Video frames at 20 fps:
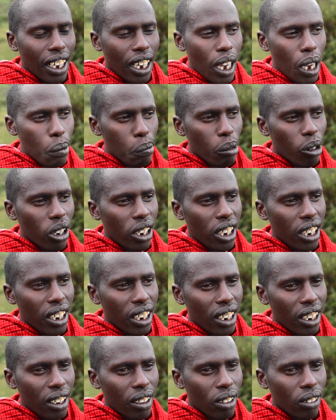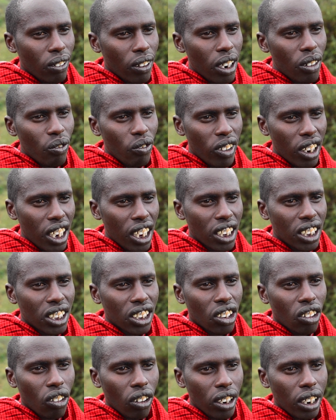I born in one
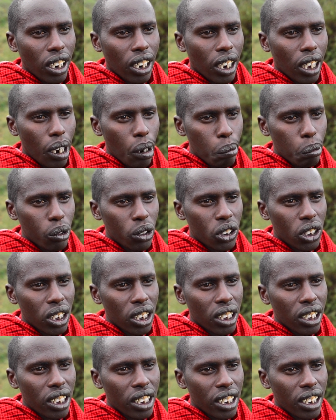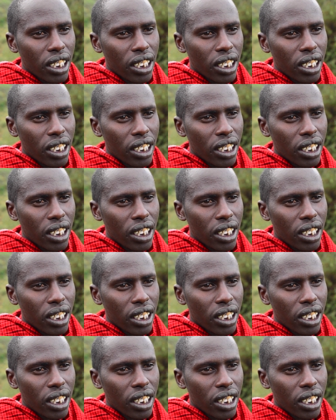village called Erkepusi.